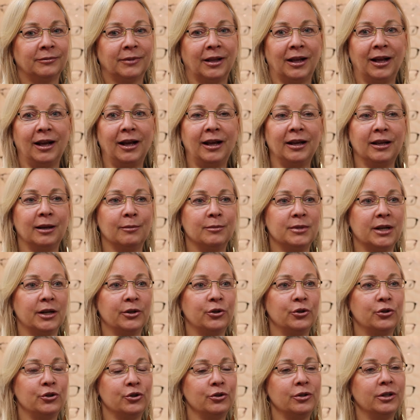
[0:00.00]
Hi, I'm
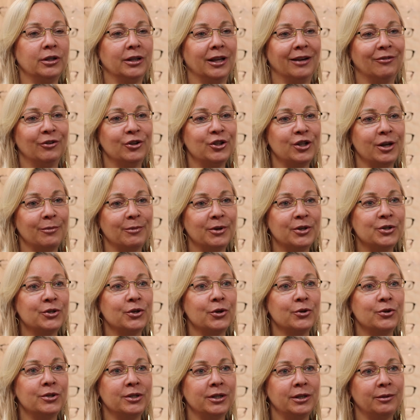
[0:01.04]
Dr. Judy Laverch. I'm an
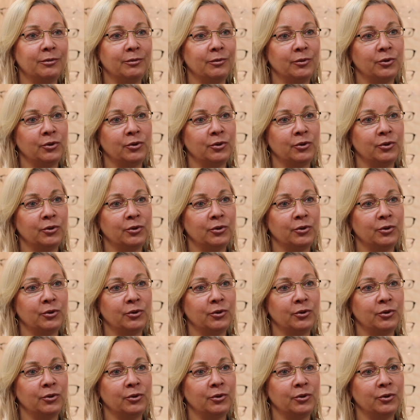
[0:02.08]
associate